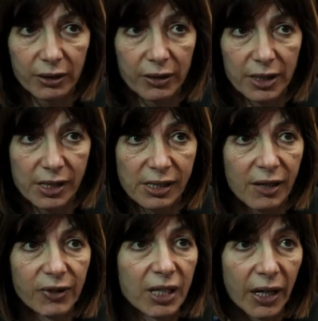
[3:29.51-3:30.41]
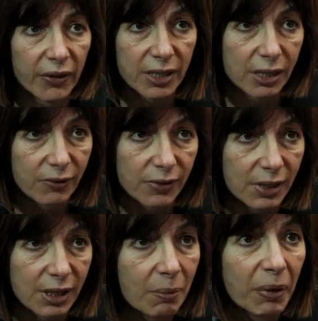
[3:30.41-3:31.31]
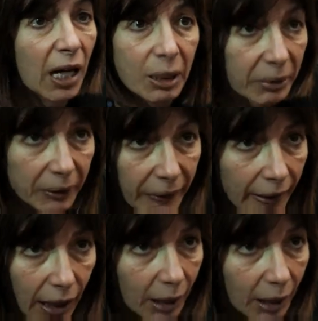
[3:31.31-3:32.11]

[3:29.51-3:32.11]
There are only 7 narratives in the Bible,